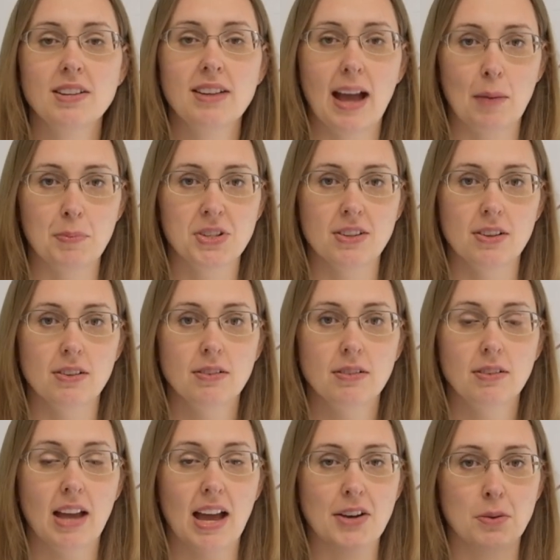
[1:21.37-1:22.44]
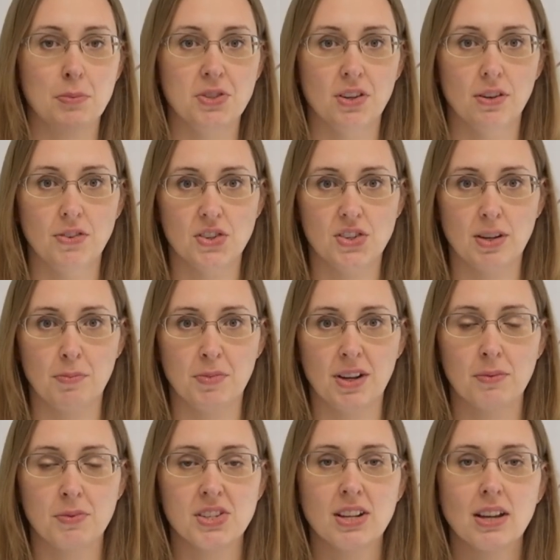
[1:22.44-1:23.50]
capsule and observe your
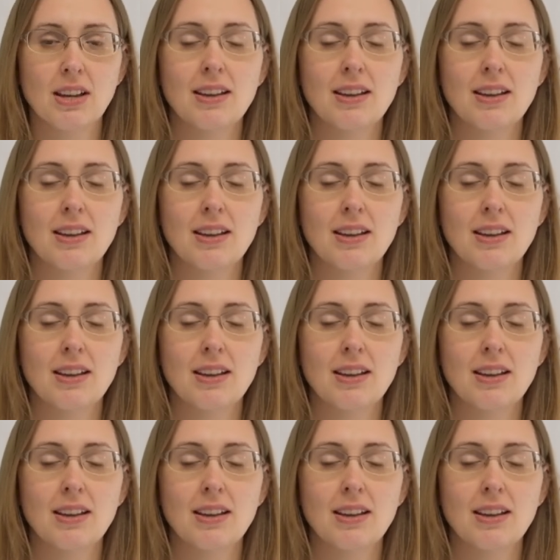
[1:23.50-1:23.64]
symptoms.